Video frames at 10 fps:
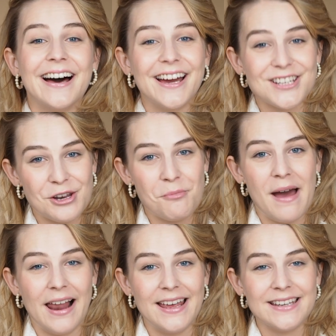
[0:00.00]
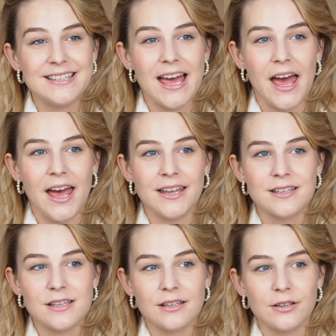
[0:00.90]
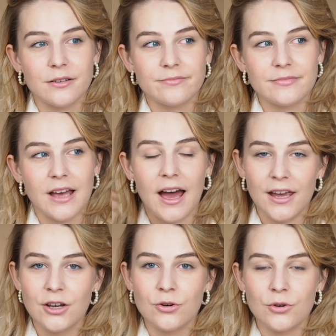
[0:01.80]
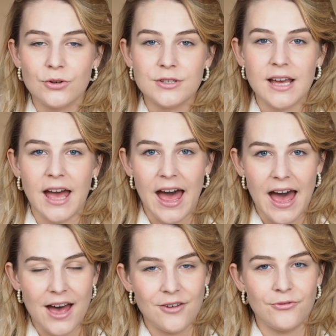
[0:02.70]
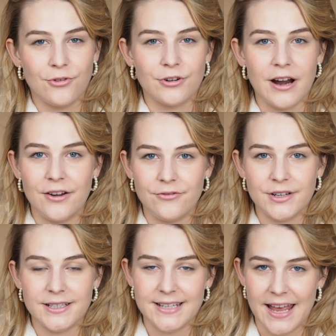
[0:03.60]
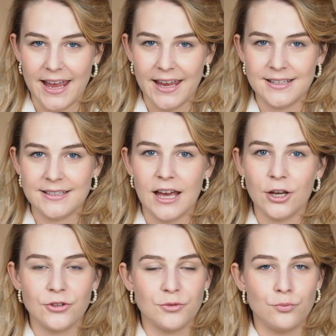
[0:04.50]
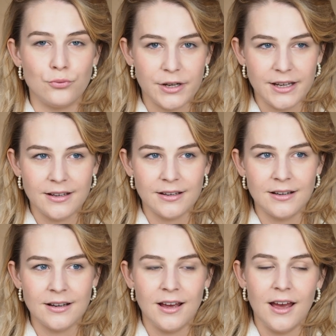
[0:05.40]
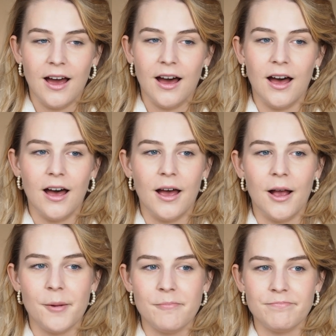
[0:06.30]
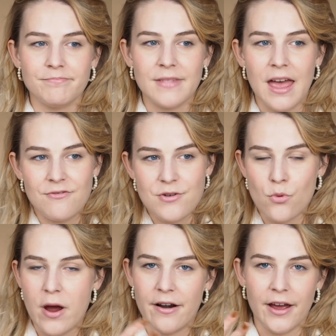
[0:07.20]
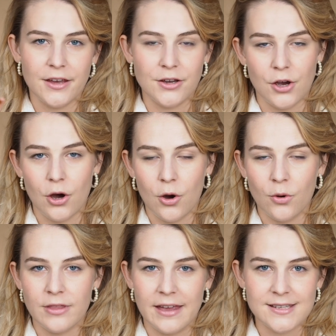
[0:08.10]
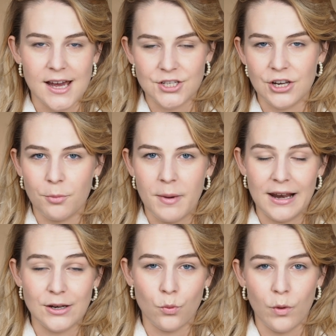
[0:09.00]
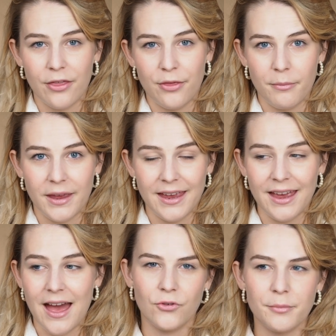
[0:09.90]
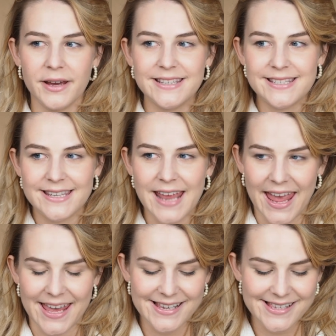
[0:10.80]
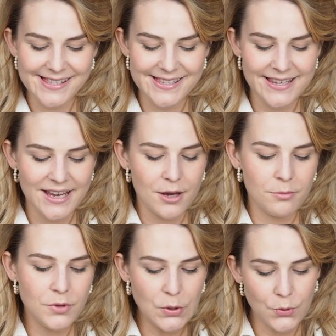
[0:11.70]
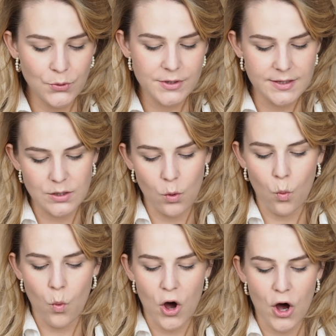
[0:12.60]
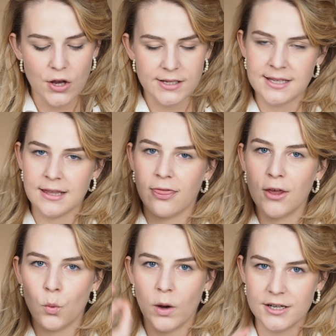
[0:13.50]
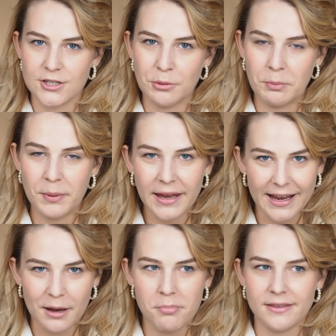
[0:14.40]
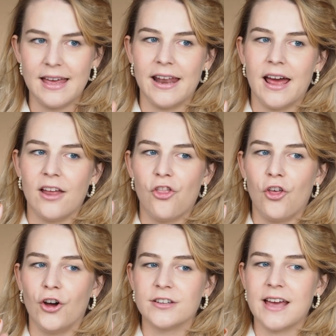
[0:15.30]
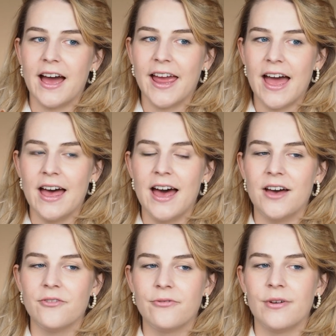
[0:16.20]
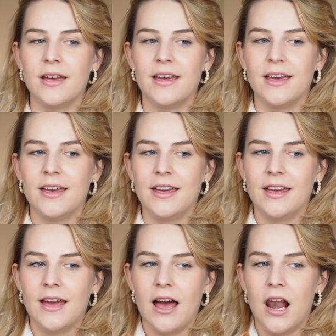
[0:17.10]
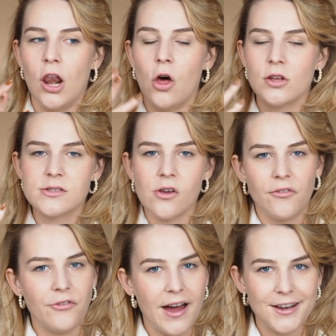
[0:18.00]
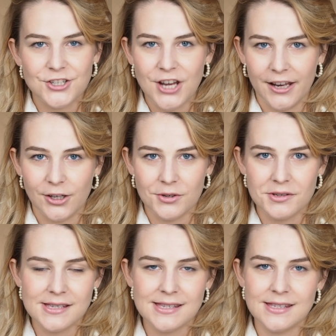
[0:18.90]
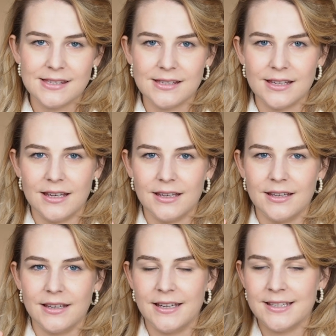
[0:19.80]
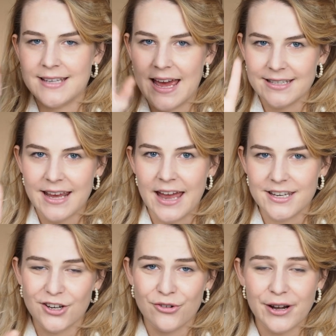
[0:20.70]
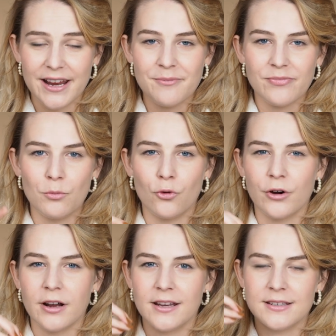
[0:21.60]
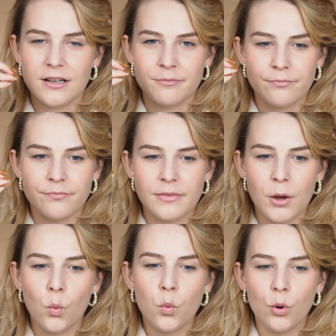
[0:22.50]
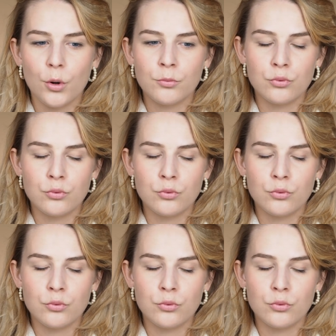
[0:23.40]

eyeshadow palette that I could have for every day, that I could bring everywhere I go, that eyeshadow palette with me. For my taste, Muse was the one to pick, but then I thought I have lots of eyeshadows in that category, more kind of warm